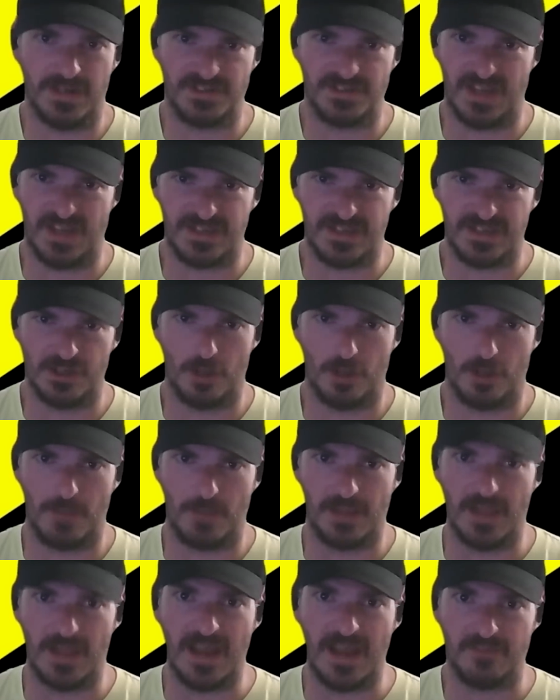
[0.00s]
I've been a techie all
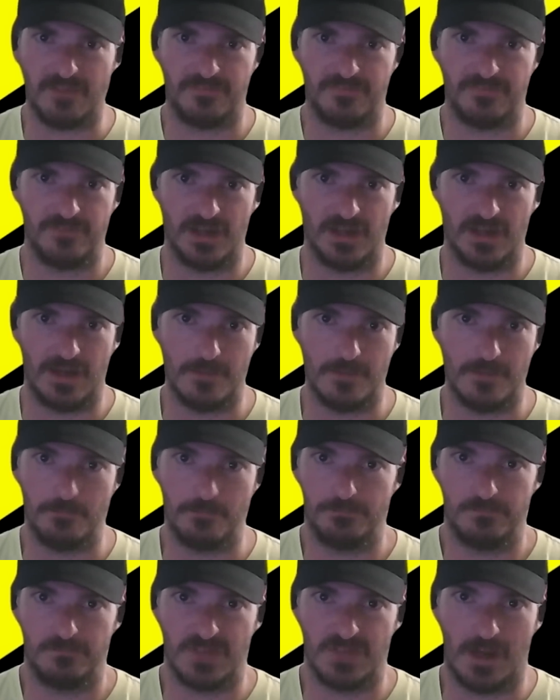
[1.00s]
my life.
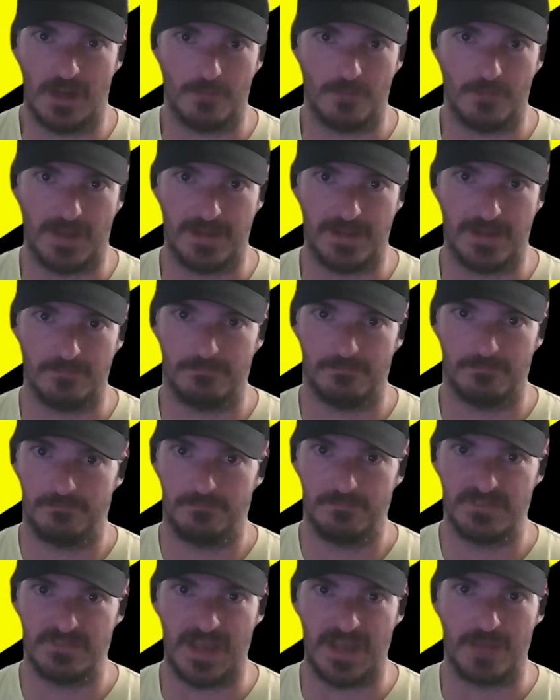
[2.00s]
Um, you know, my
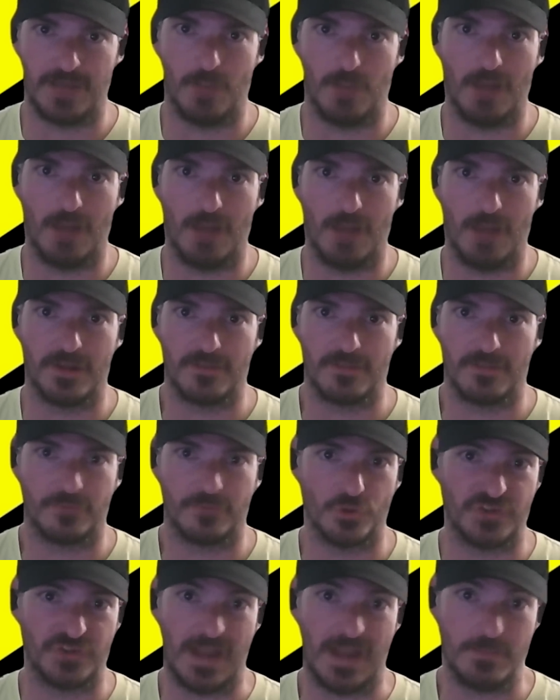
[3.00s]
dad bought one of the
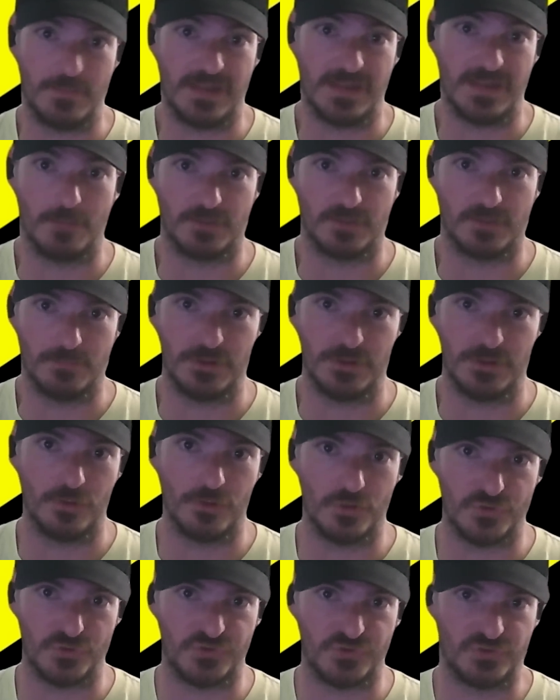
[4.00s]
first IBM
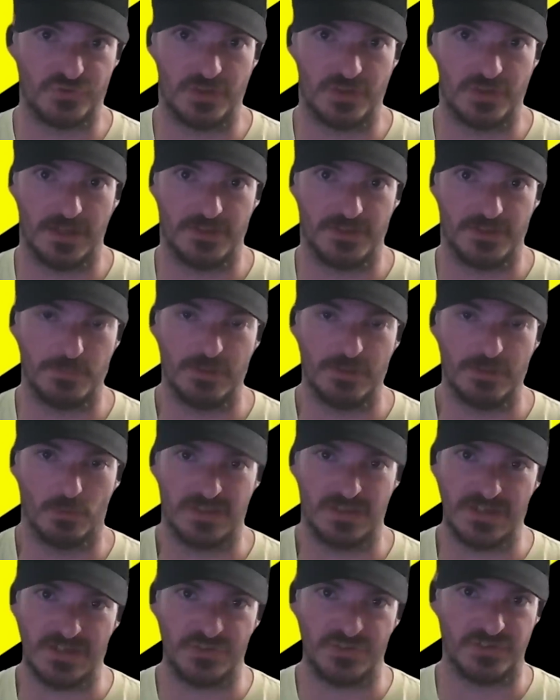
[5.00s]
computers uh, to be
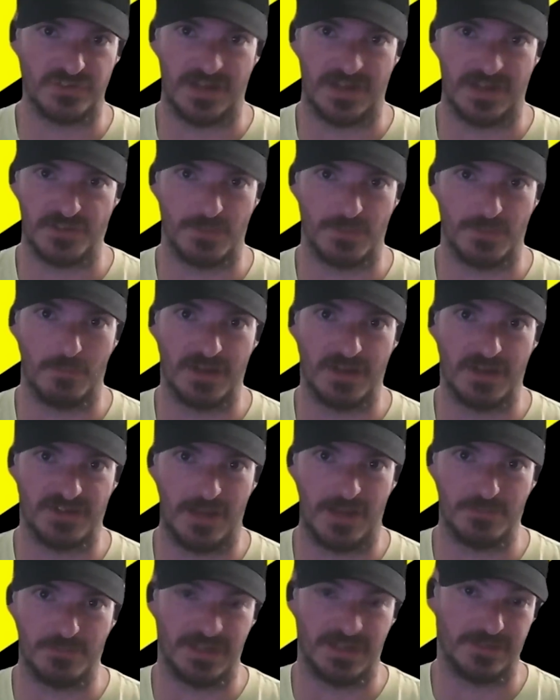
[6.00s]
released, and I spent my
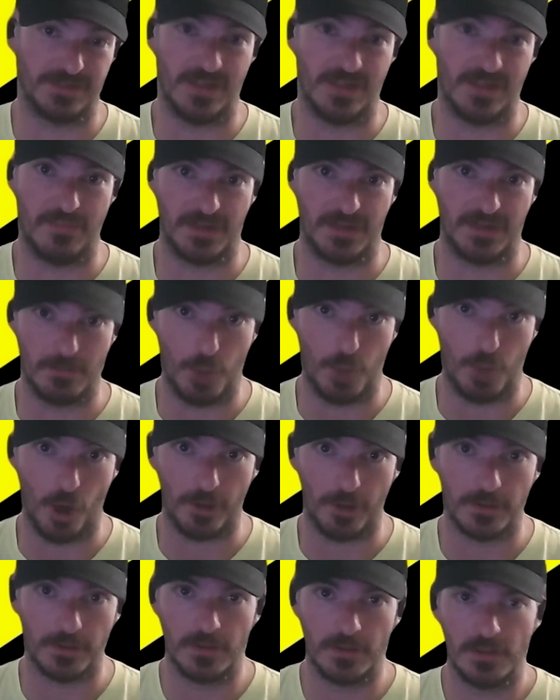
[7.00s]
time taking that thing
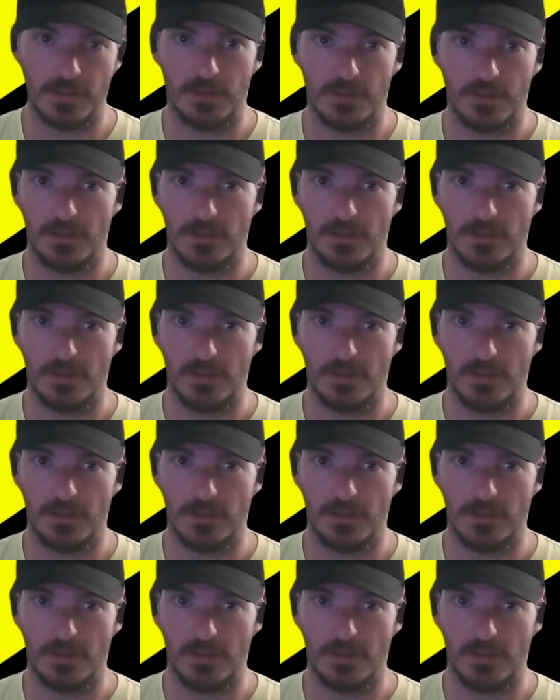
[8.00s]
apart.